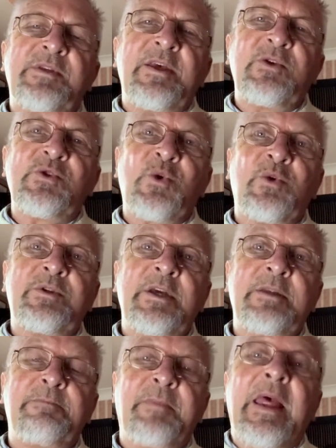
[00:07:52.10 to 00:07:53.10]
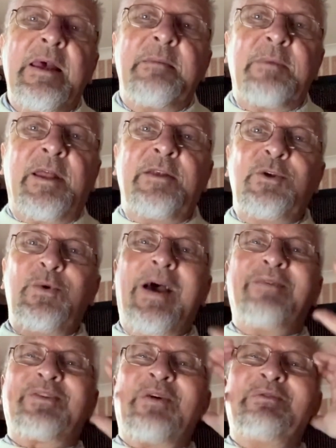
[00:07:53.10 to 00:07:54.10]
things sorted. But I do
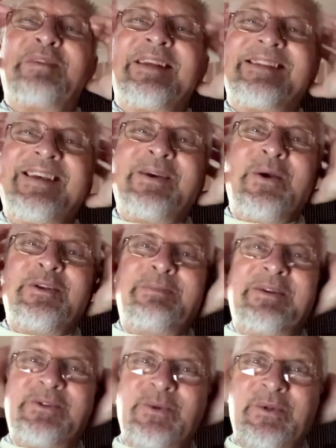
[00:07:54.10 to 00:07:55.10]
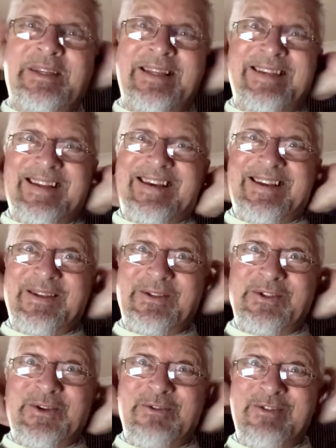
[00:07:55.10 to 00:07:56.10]
have confidence they're going to be sorted
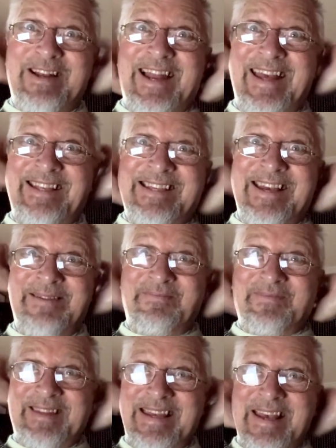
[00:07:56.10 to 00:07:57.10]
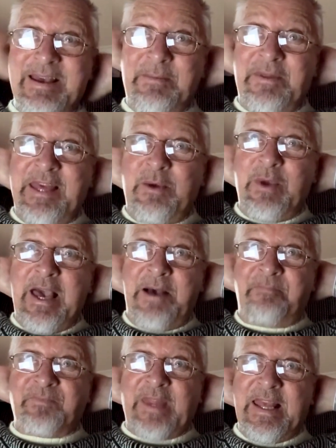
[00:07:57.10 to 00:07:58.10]
sooner or later. But there we
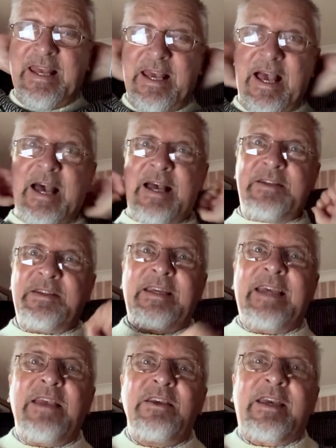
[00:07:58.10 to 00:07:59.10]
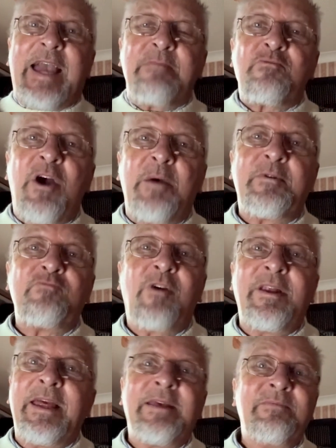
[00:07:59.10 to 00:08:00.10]
are. To get your camera up and
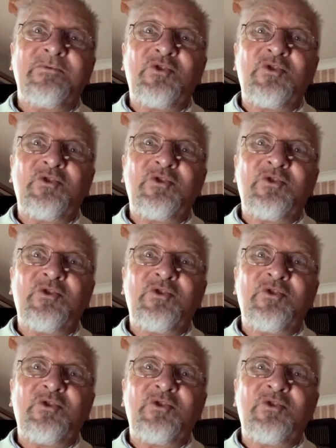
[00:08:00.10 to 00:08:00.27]
running,